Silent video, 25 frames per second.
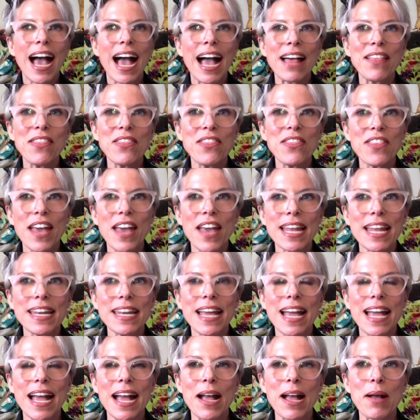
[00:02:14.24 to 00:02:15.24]
And then
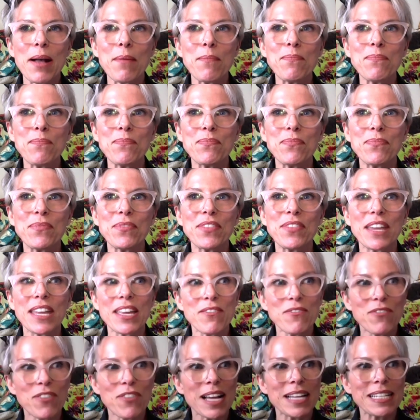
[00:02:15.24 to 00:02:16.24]
um, they
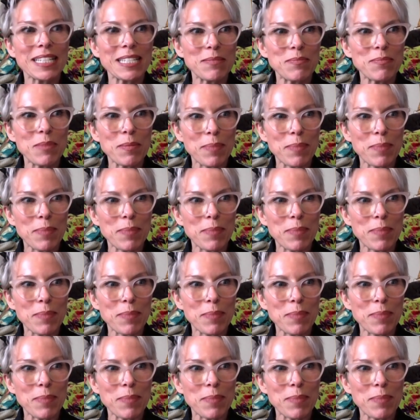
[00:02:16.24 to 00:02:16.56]
invited